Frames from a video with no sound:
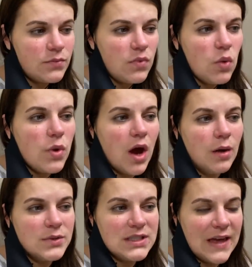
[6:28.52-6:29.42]
We
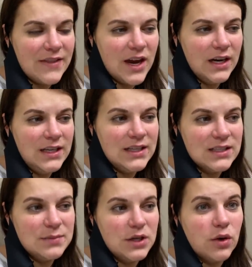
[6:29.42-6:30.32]
almost get there, and he
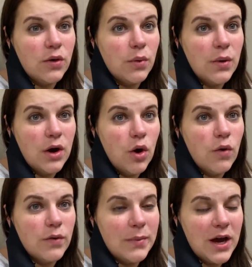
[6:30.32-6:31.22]
tells me to go to the one
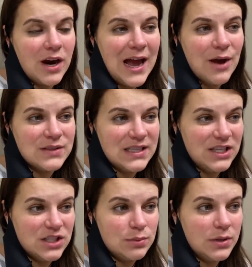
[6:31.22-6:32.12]
over by our house they
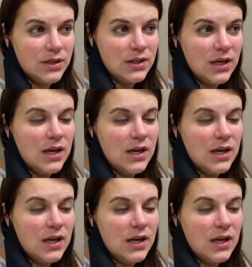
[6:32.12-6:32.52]
just built